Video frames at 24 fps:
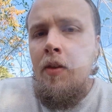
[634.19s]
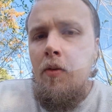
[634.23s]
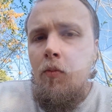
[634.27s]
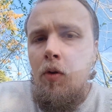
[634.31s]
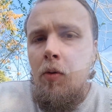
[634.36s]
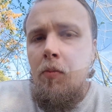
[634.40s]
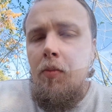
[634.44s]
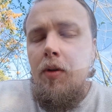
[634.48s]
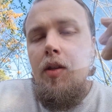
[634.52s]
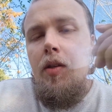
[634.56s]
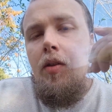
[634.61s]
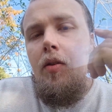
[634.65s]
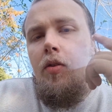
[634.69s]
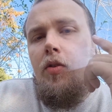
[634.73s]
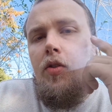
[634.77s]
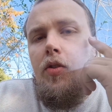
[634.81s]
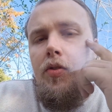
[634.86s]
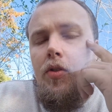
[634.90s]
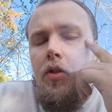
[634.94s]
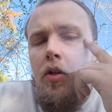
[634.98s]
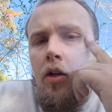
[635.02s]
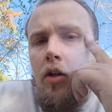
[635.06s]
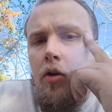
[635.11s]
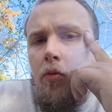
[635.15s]
when we
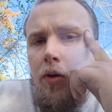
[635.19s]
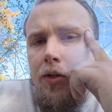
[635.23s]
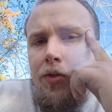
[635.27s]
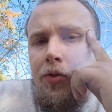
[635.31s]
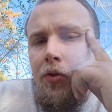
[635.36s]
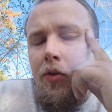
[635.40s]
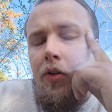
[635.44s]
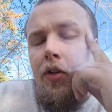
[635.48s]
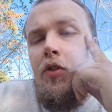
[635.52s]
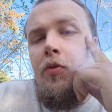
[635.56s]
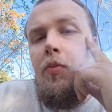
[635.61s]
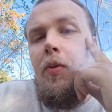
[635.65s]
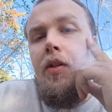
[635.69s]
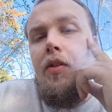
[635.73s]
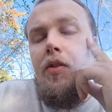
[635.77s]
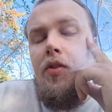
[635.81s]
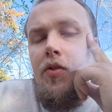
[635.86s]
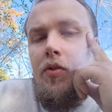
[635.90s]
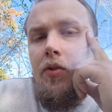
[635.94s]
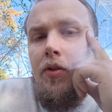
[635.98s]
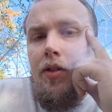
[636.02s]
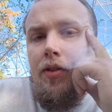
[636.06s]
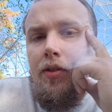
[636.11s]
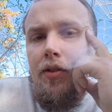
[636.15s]
use quaternions, we can
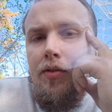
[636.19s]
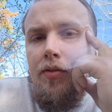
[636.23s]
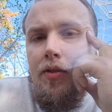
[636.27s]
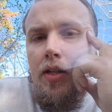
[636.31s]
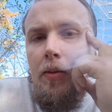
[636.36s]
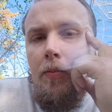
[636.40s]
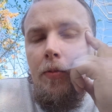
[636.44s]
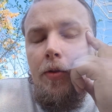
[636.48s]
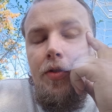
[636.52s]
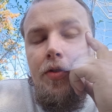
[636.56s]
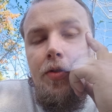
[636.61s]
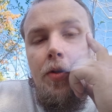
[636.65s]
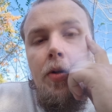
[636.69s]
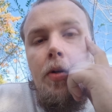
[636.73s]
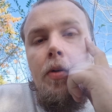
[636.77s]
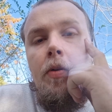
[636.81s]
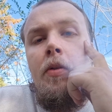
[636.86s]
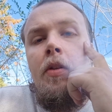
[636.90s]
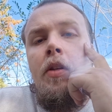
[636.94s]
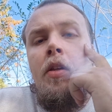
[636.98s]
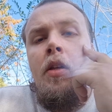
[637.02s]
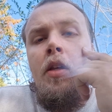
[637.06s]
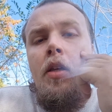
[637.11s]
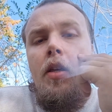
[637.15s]
still get the same result?